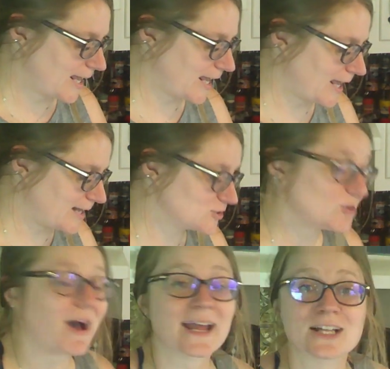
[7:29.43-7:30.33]
And
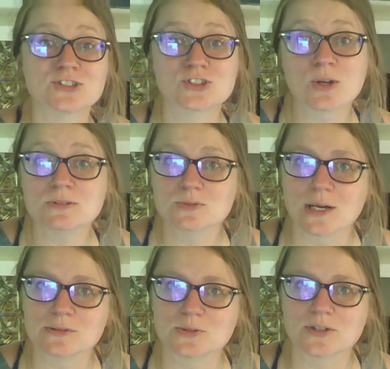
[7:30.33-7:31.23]
so I had scones when
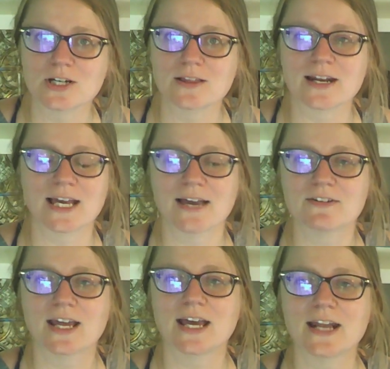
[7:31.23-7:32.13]
I was in North Carolina.
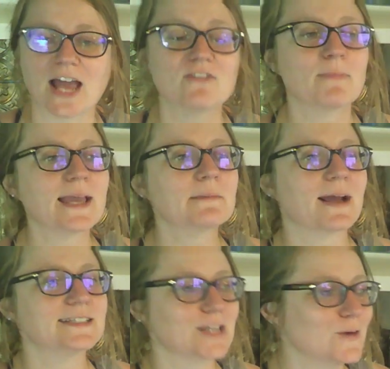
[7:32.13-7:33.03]
I've made
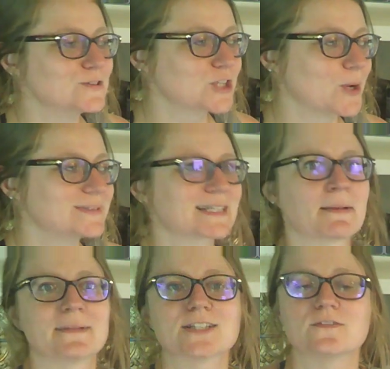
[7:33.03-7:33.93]
myself scones, like I
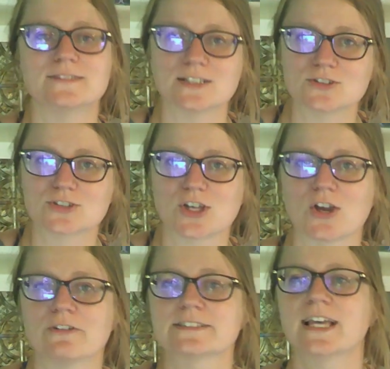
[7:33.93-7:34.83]
made myself dill
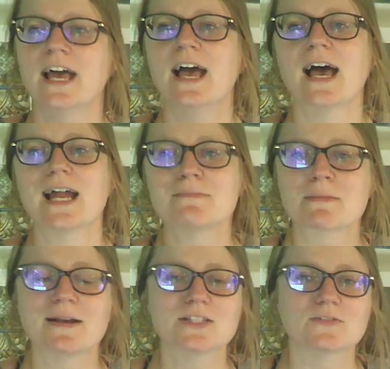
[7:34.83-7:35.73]
scones, and I made
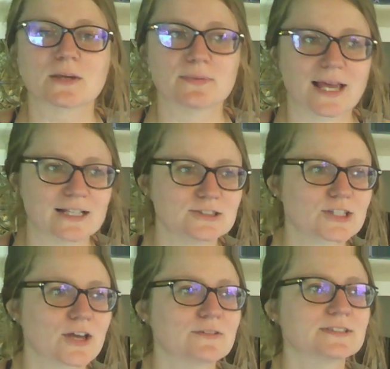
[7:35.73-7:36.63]
myself like plain
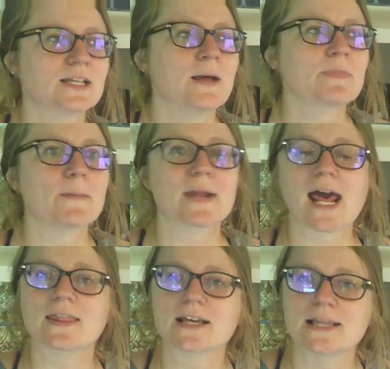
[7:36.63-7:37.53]
scones, but I
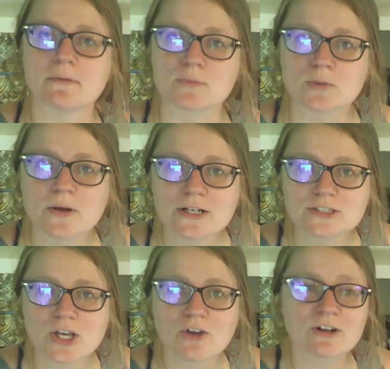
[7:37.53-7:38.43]
had like a lemon blueberry
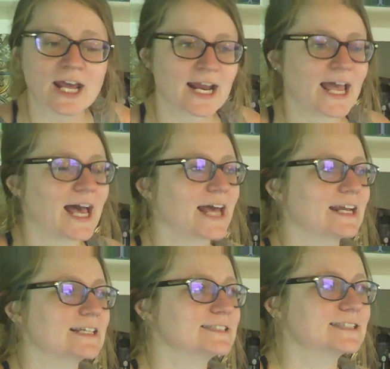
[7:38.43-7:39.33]
scone, and I had
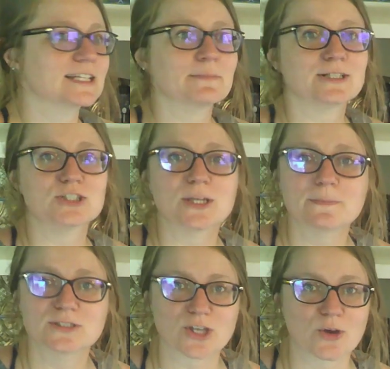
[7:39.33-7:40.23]
a cinnamon chip
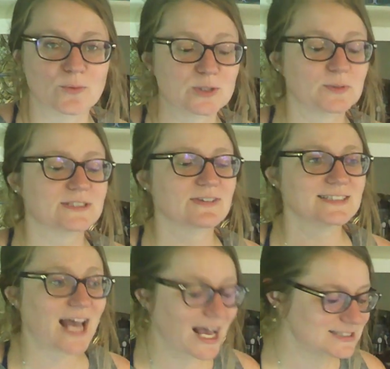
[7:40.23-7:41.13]
scone, which was
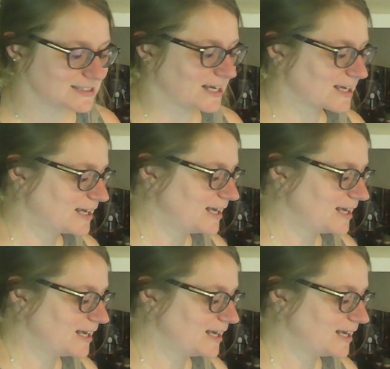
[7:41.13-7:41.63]
fantastic.